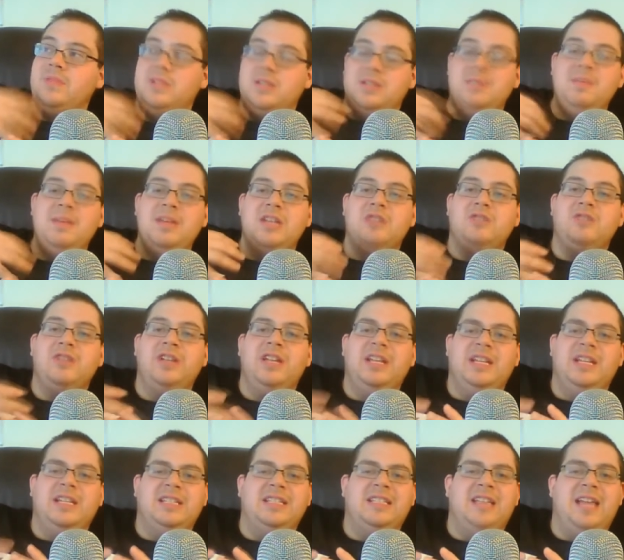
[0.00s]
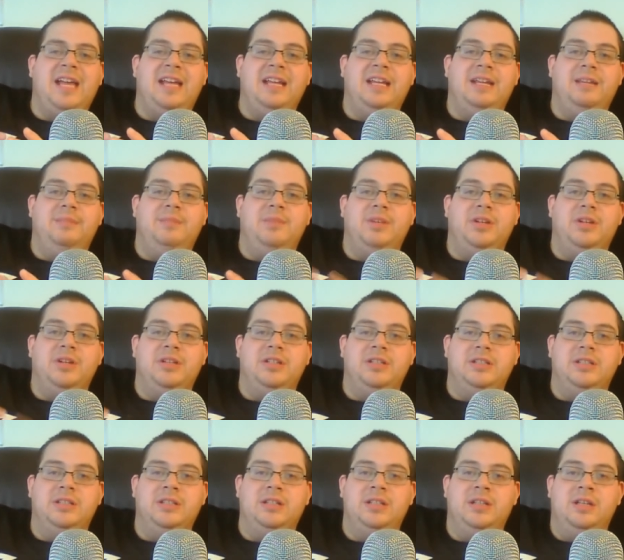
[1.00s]
to me, it's really exciting
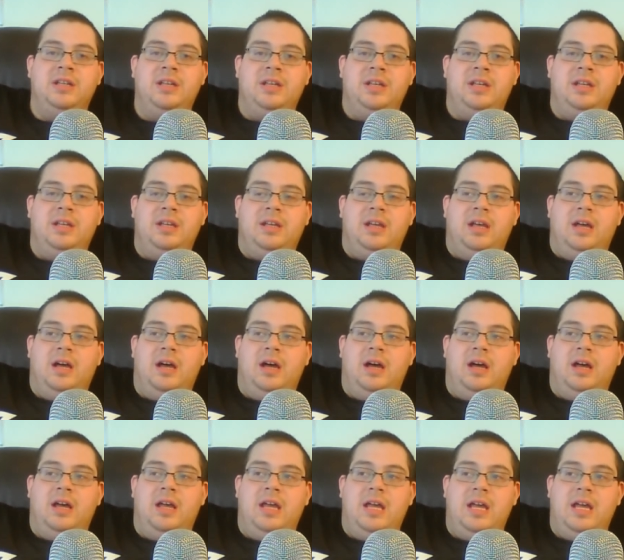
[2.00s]
because uh,